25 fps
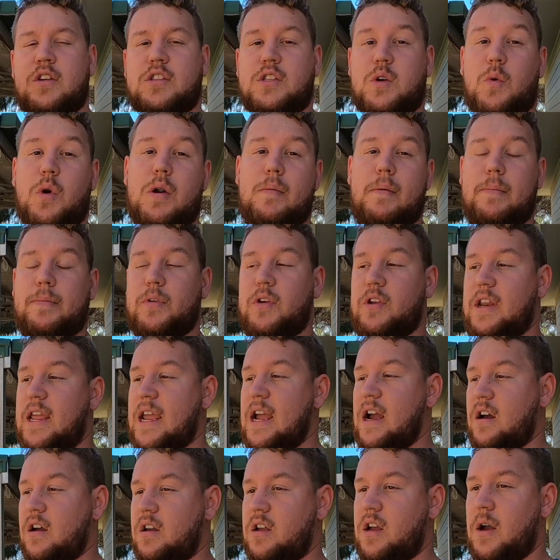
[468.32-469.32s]
So where I'm up to
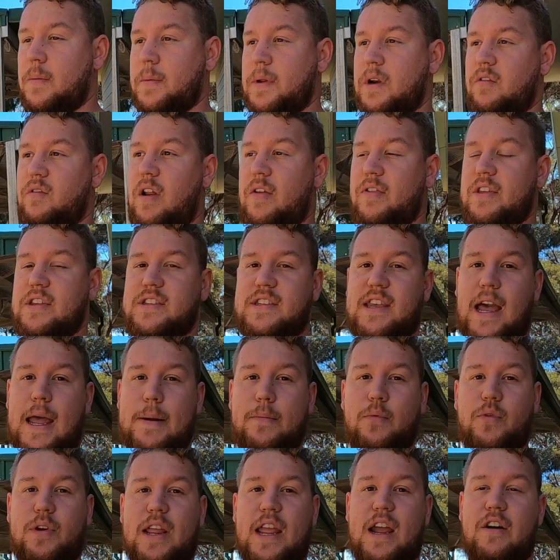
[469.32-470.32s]
now, I'm going to run this
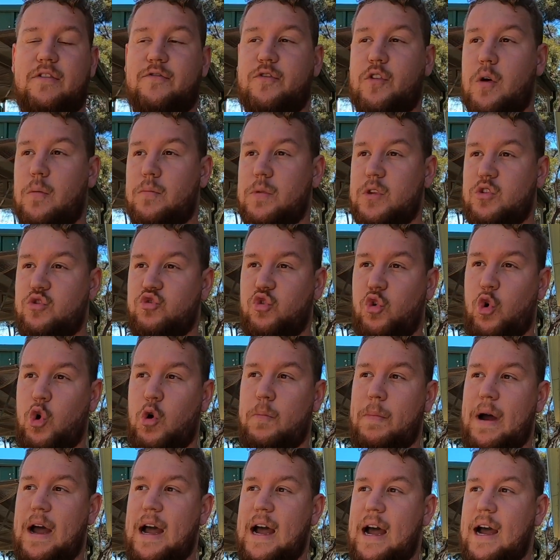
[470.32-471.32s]
cable now from the
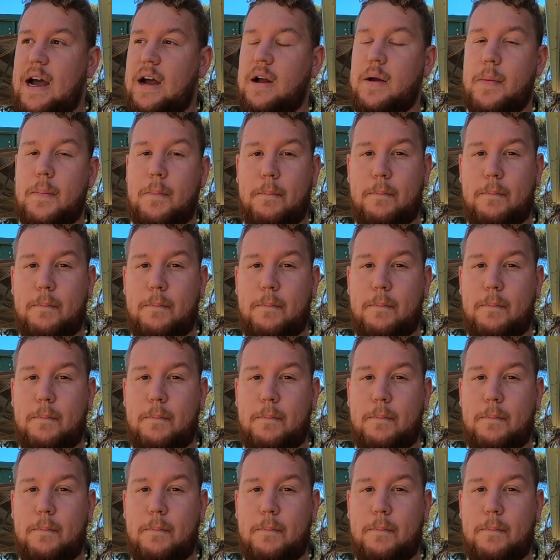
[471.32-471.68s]
drawbar